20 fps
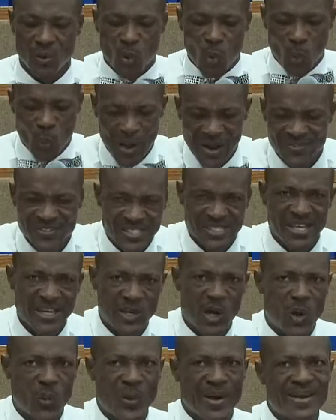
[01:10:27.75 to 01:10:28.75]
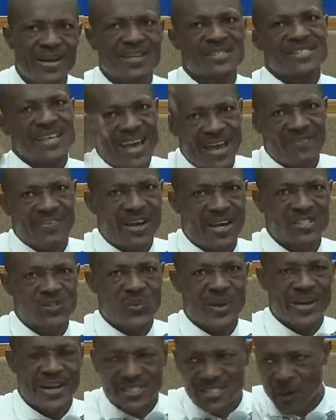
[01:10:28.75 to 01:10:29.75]
we have seen now where there's evidence,
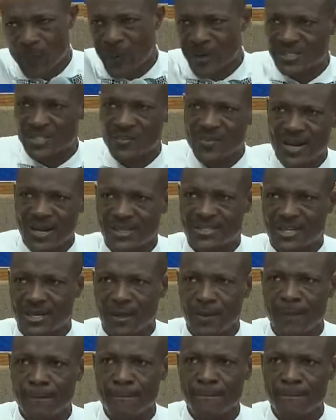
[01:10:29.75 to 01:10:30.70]
where there's a possibility